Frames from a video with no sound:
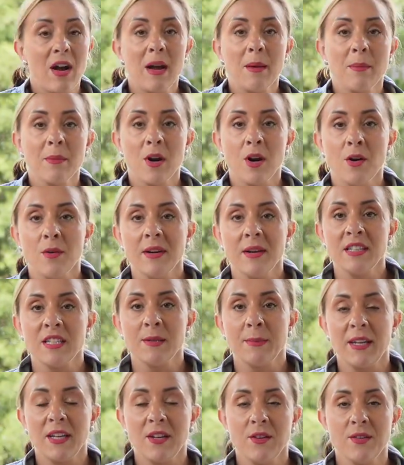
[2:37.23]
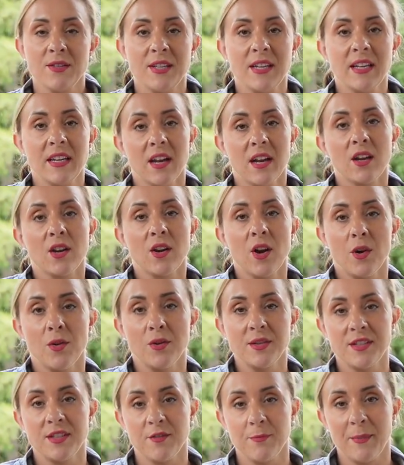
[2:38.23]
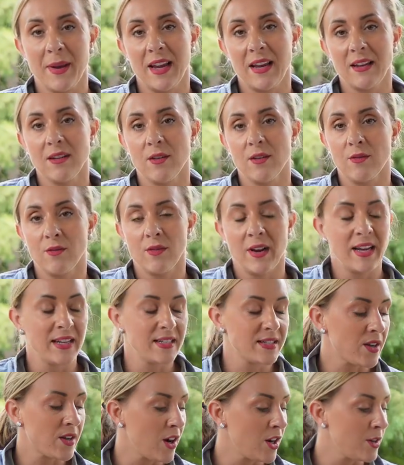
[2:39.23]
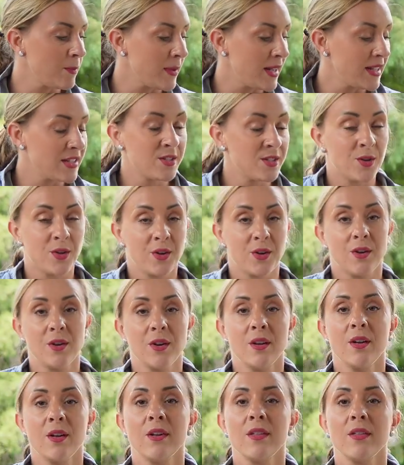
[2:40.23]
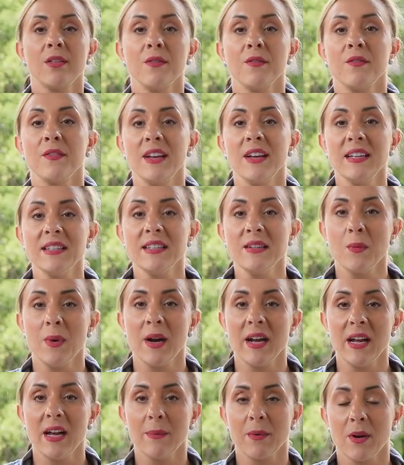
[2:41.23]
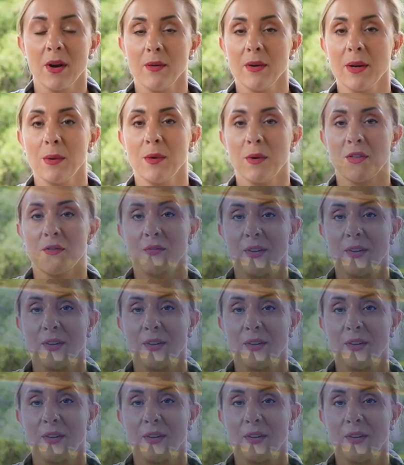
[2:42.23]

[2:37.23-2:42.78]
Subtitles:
I'm going to be using Coast of Maine raised garden bed soil. The reason why I'm going with